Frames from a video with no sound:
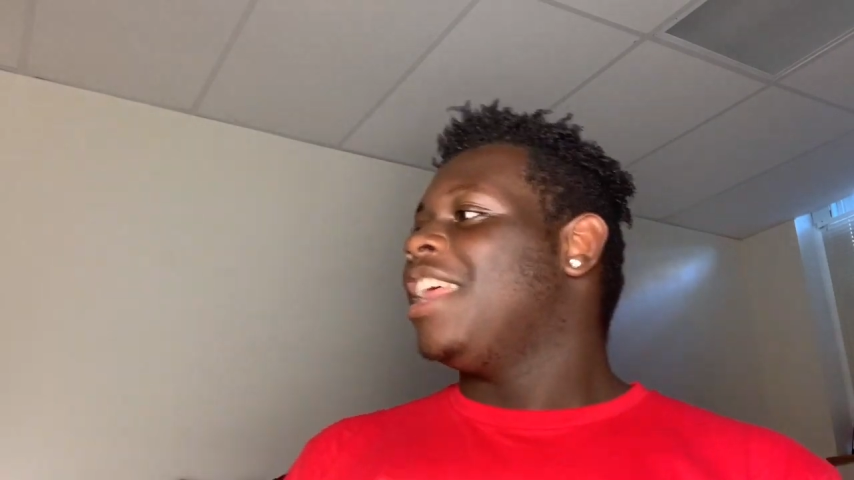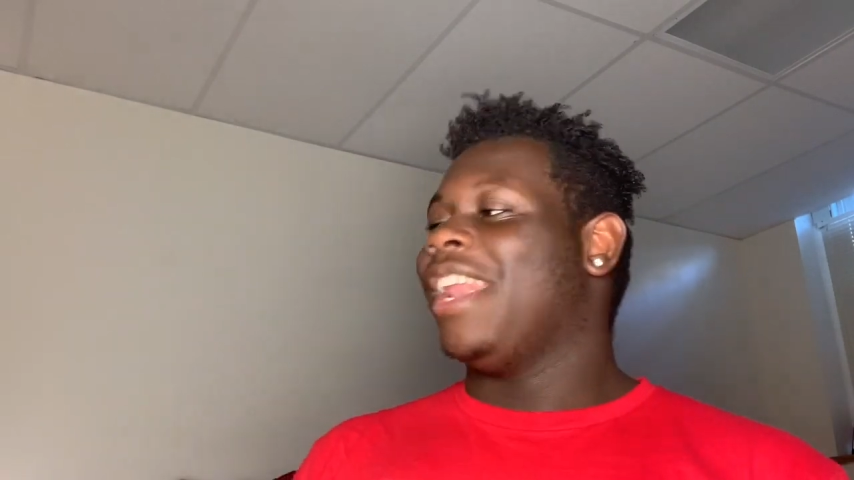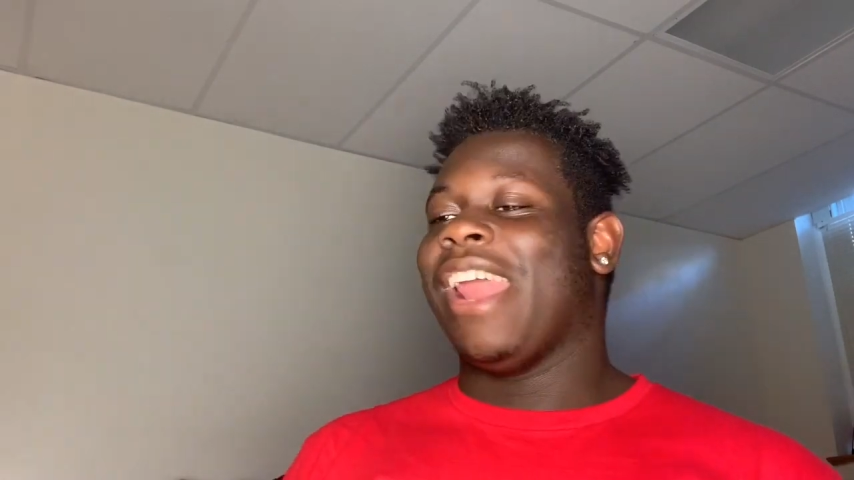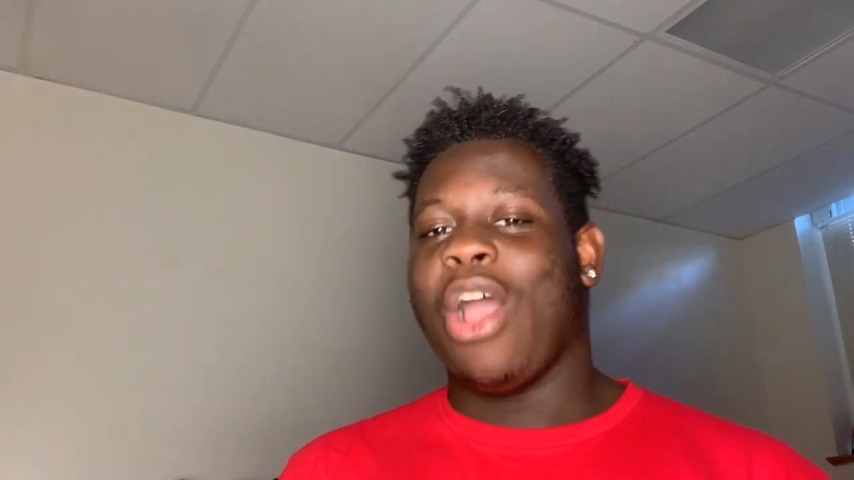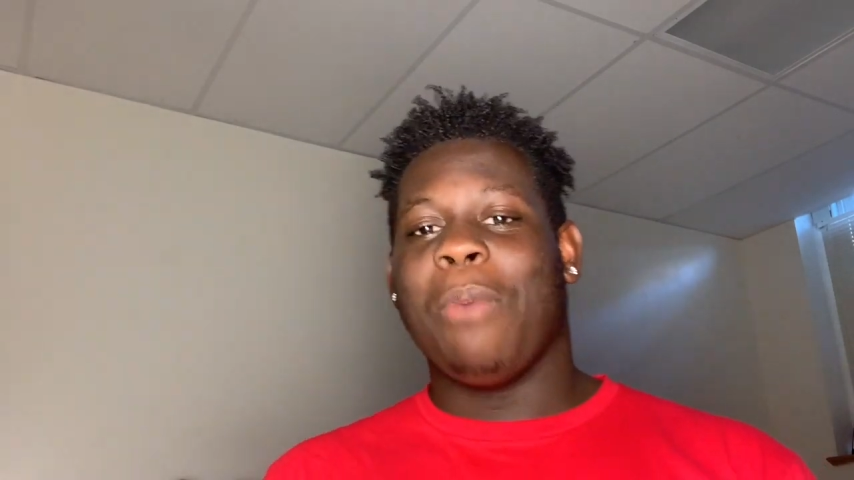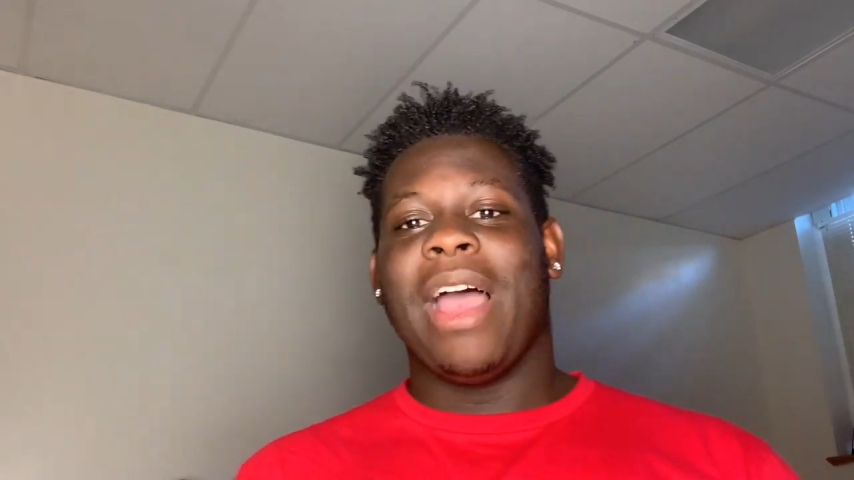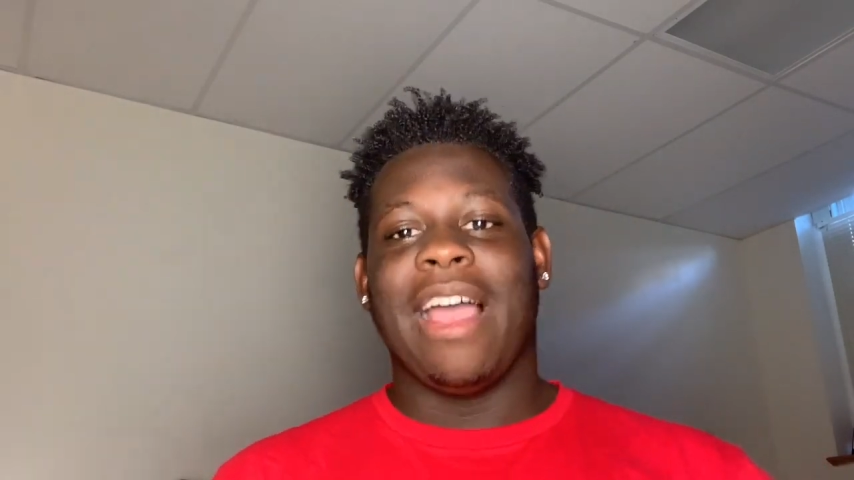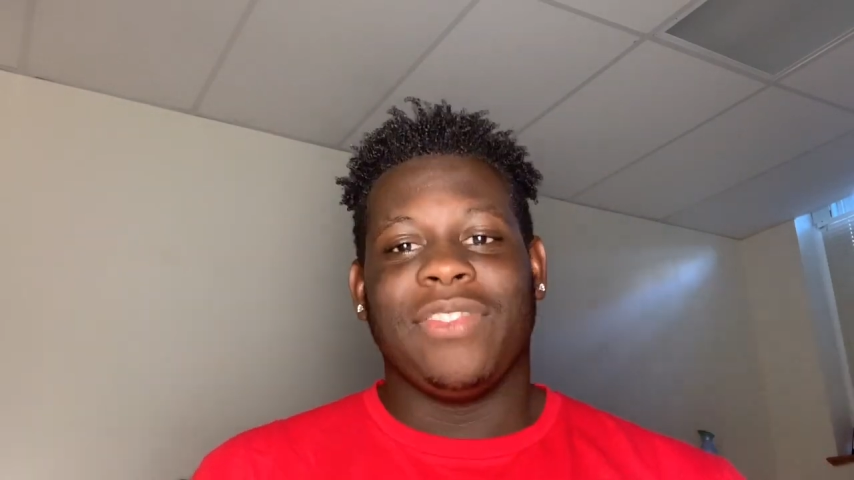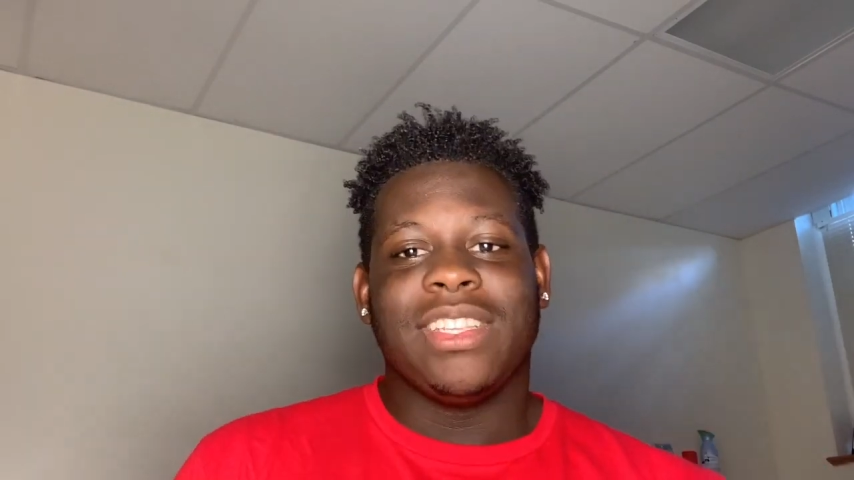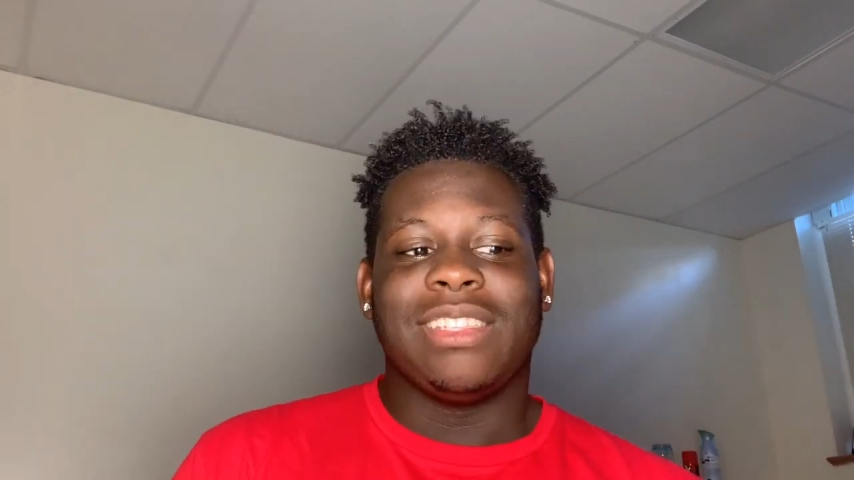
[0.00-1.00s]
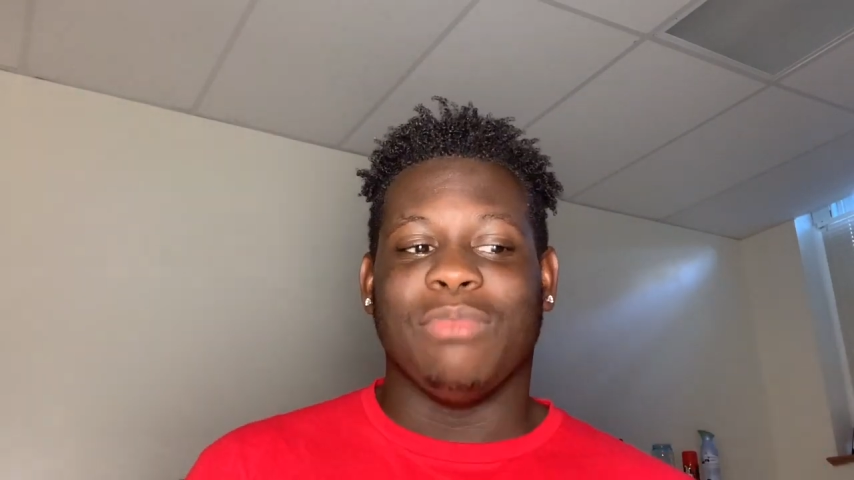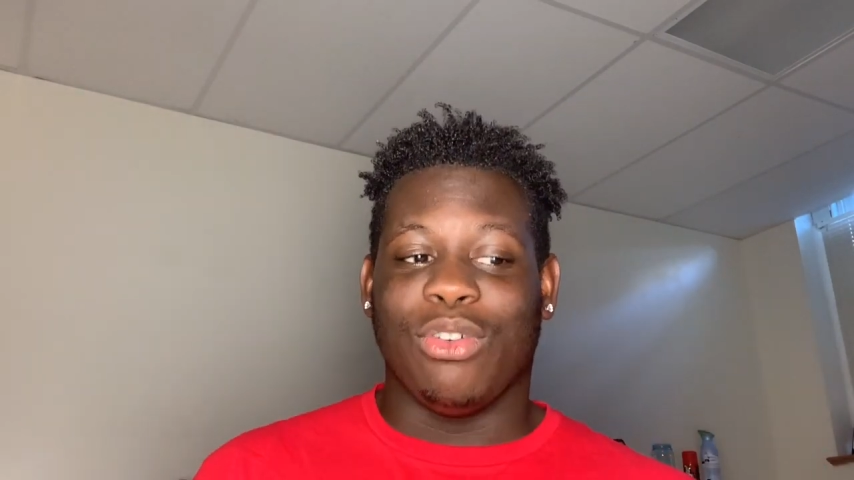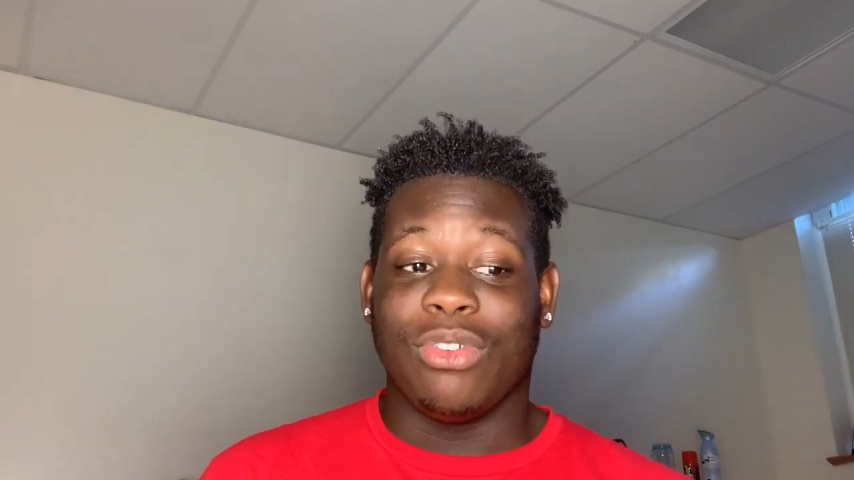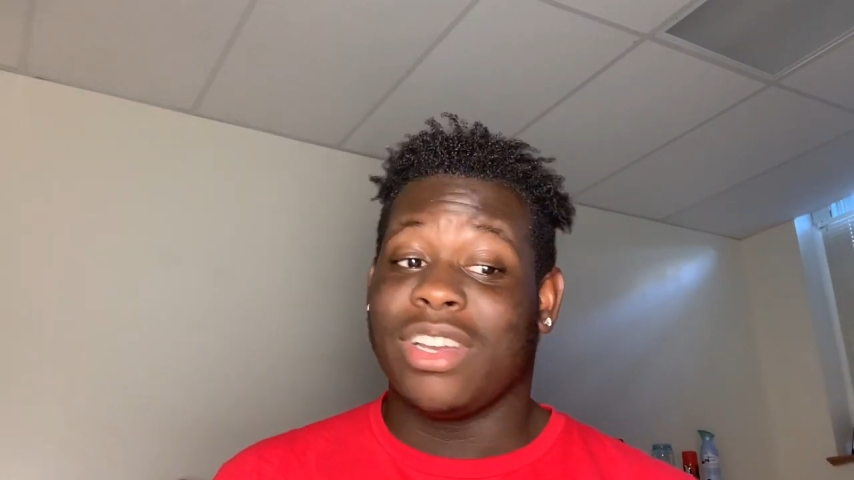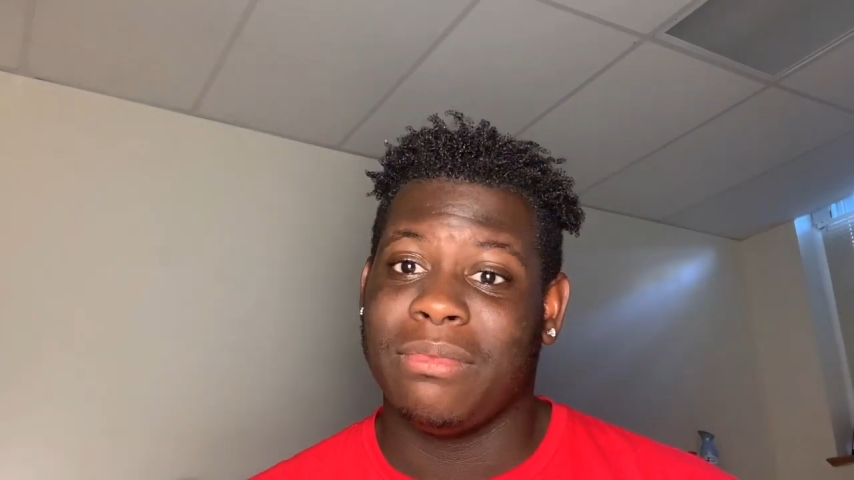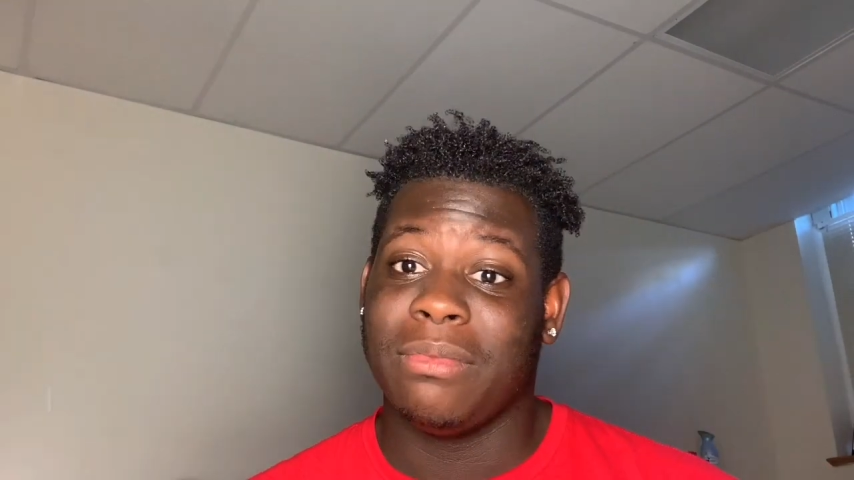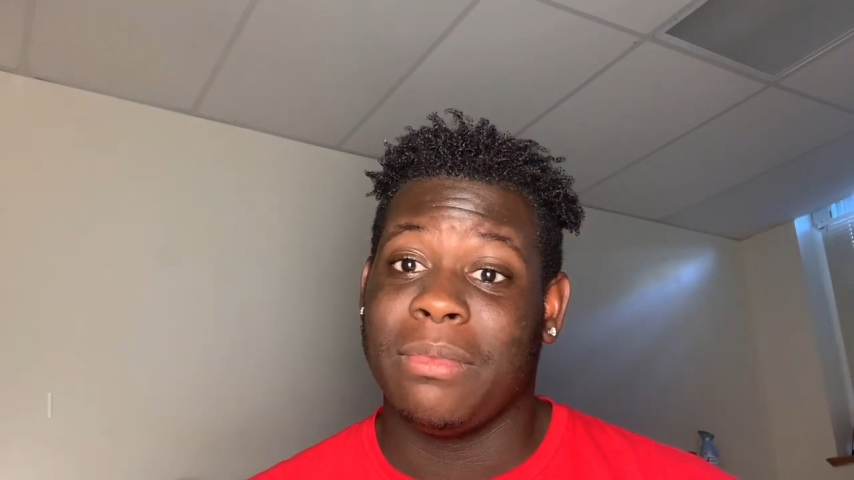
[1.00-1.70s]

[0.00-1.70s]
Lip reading: now I'm gonna have to smoke.